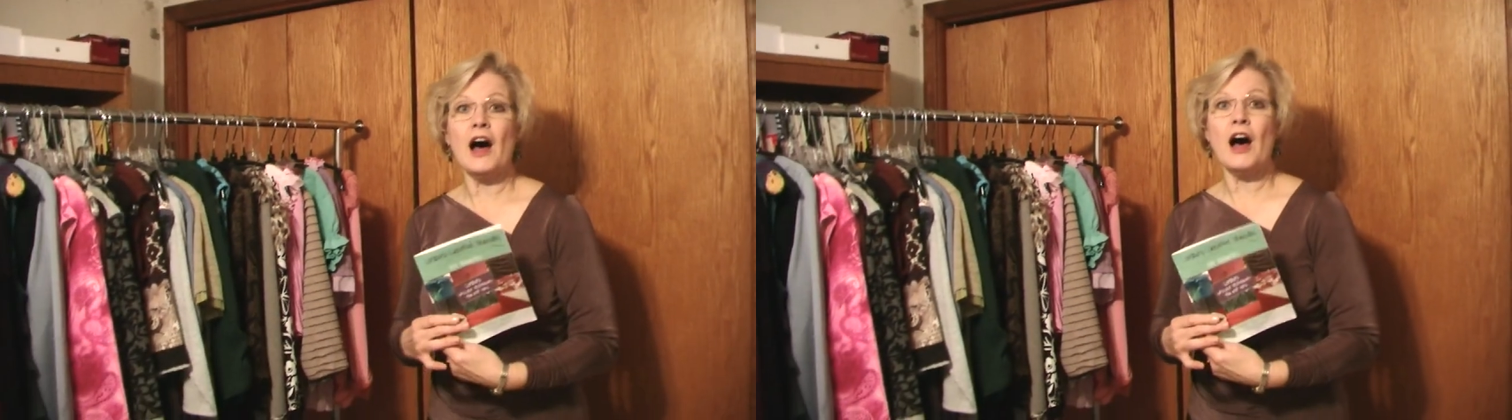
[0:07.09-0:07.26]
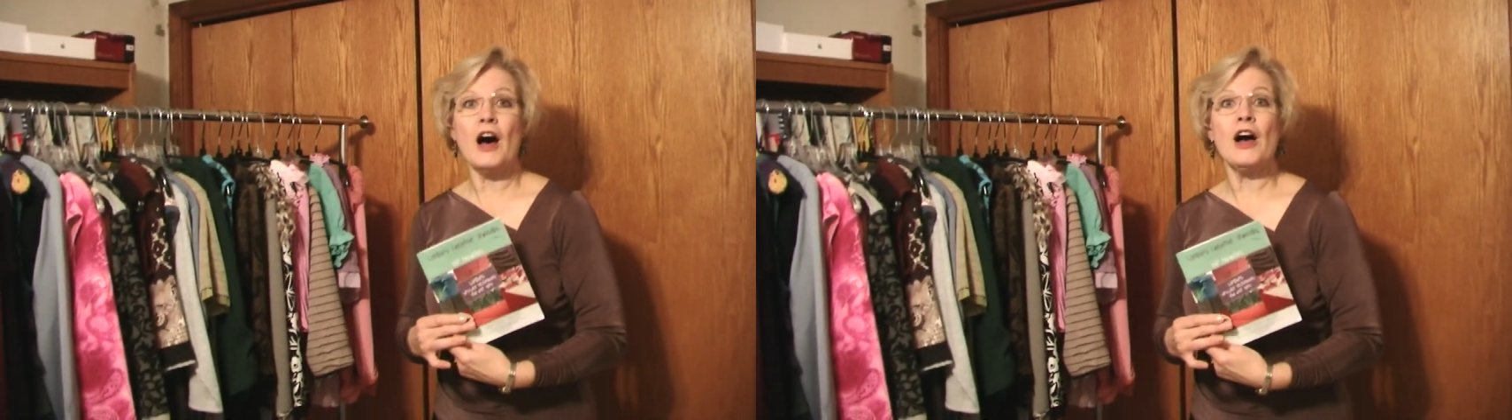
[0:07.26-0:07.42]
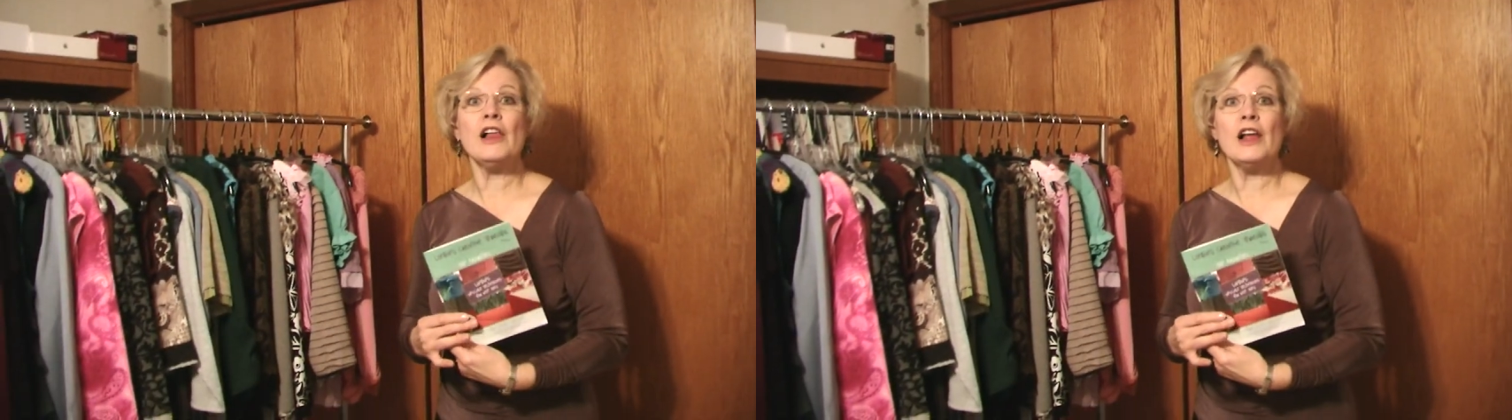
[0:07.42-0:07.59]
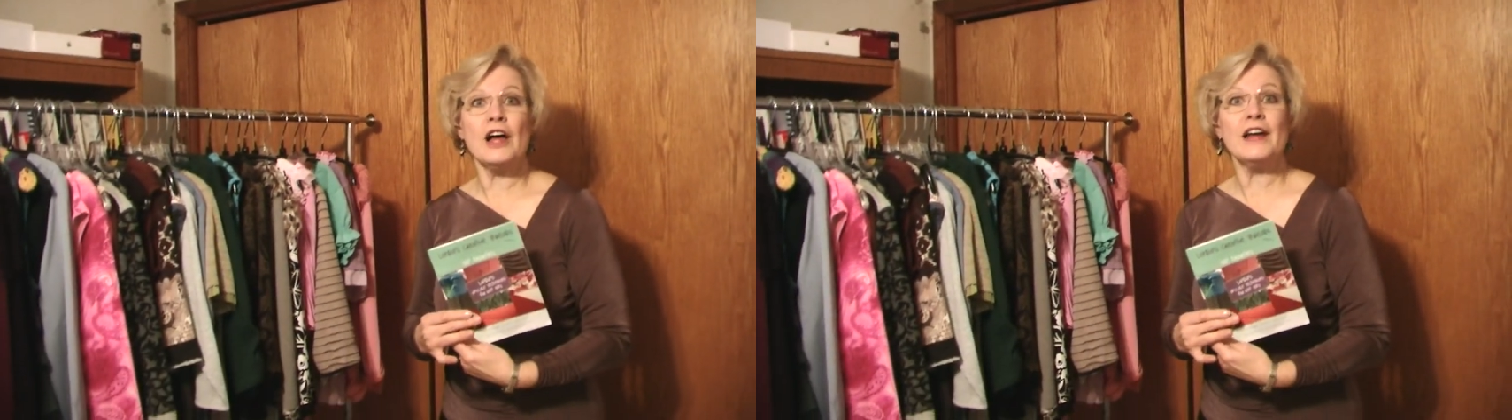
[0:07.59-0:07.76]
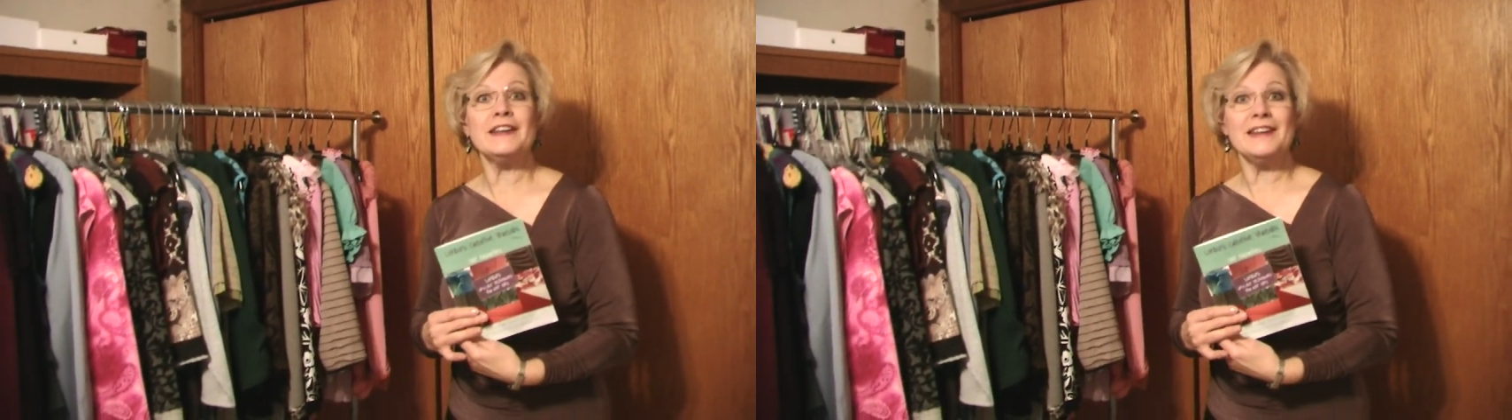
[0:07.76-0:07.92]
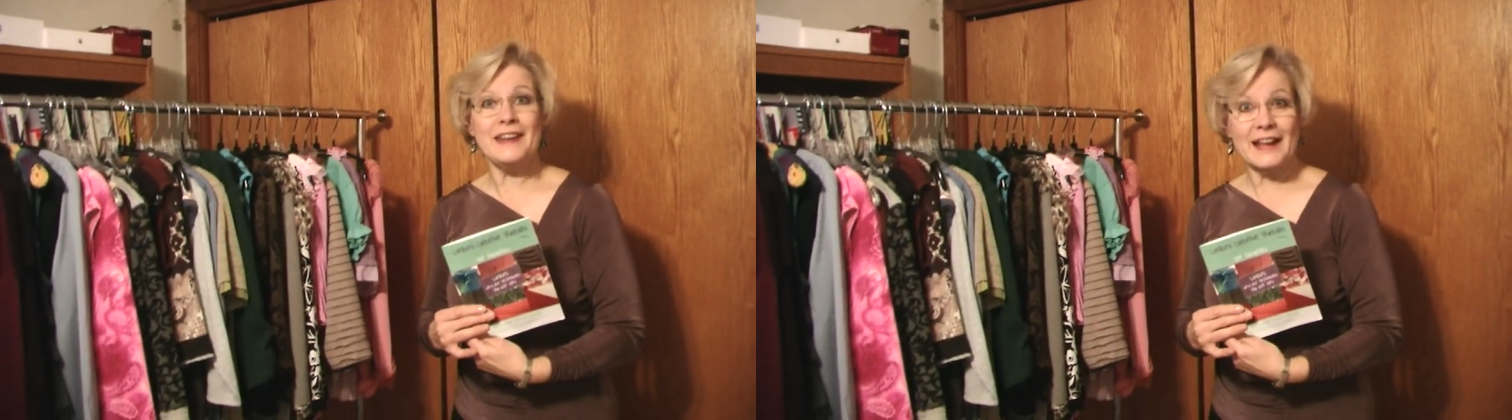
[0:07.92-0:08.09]
all
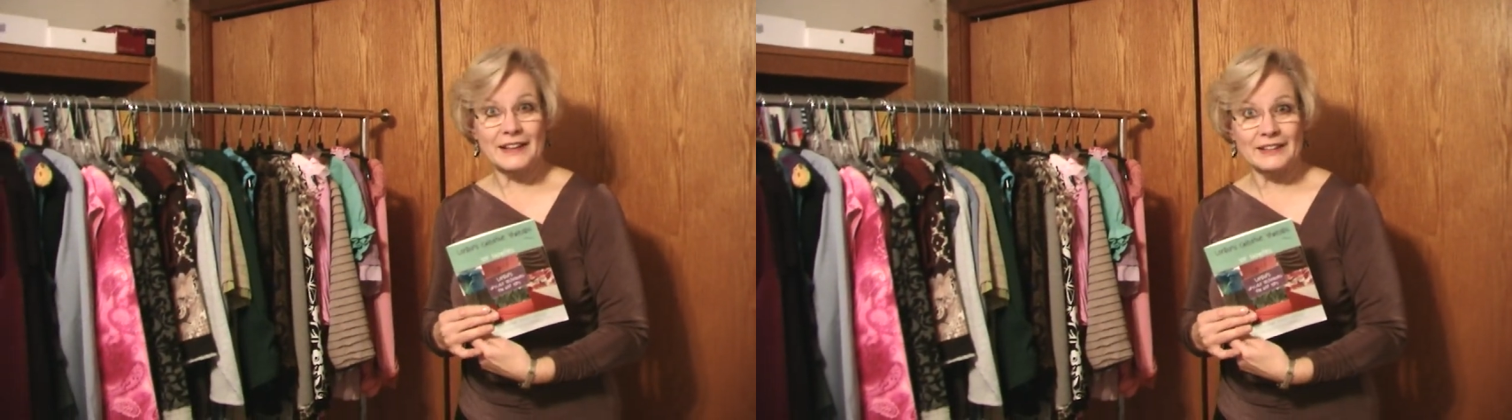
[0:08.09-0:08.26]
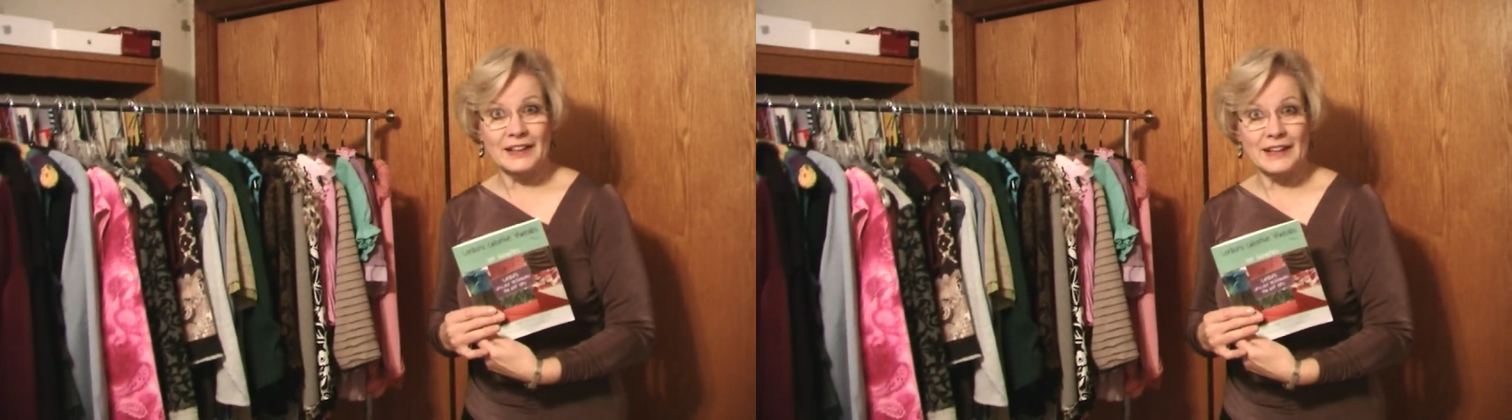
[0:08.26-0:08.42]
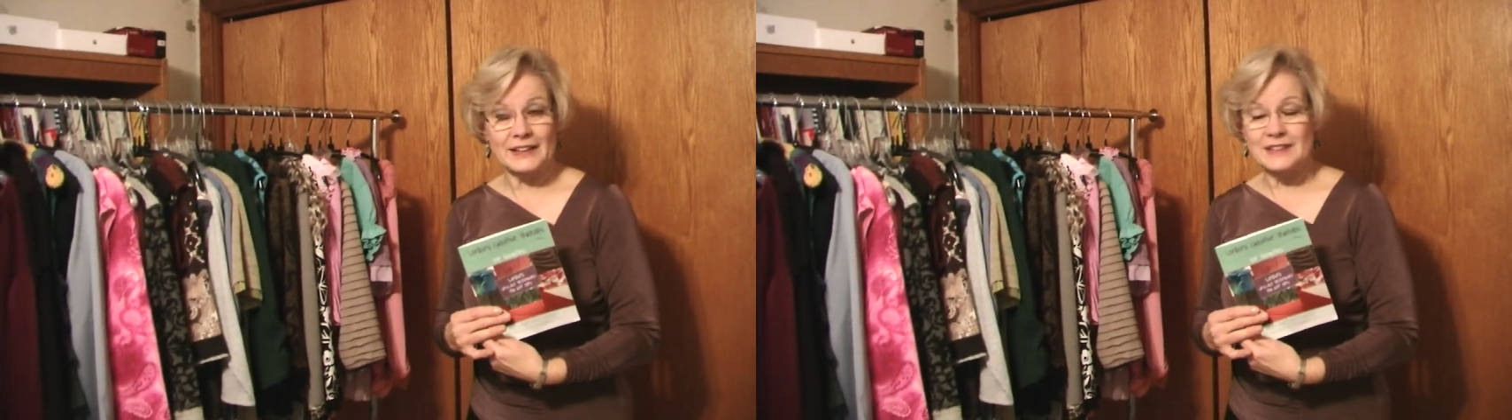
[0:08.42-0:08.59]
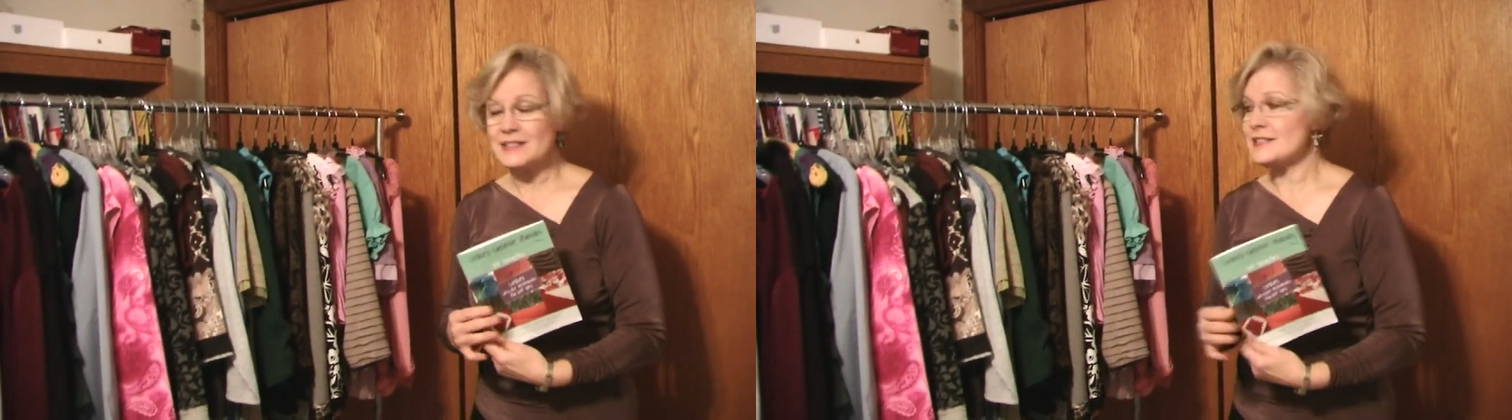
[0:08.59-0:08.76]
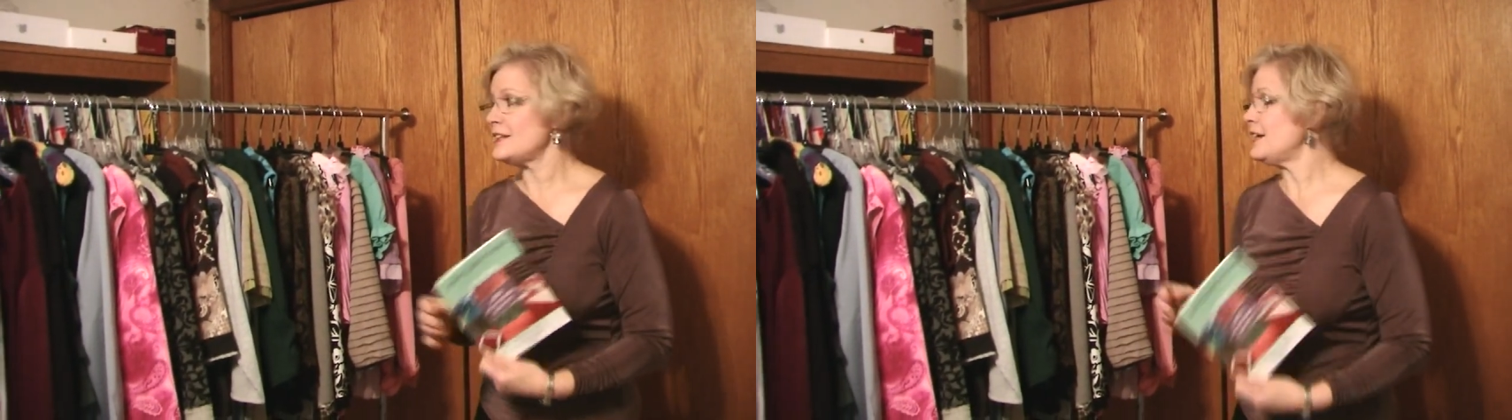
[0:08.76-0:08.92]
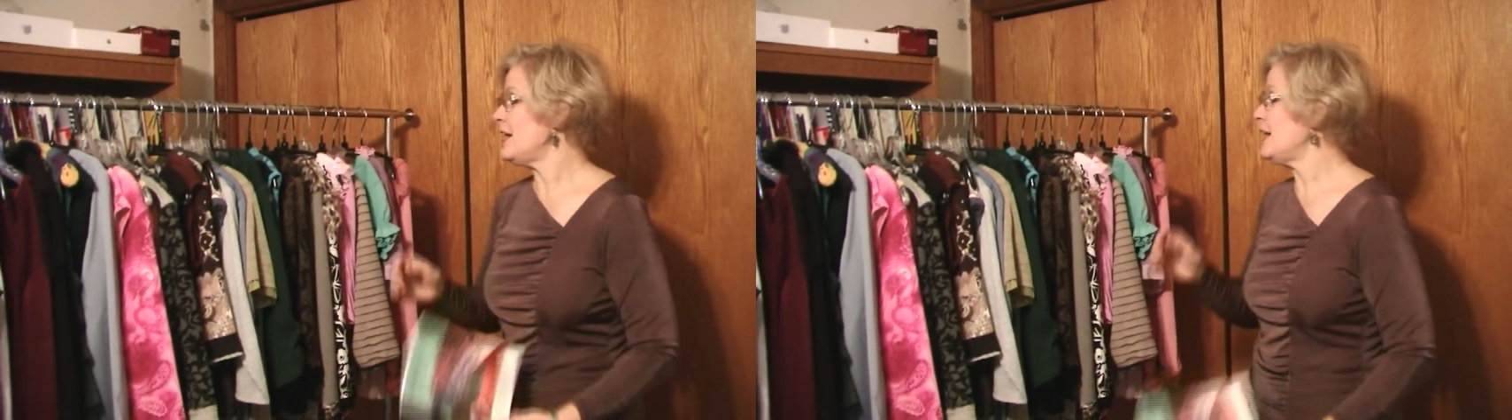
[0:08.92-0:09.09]
on necklines.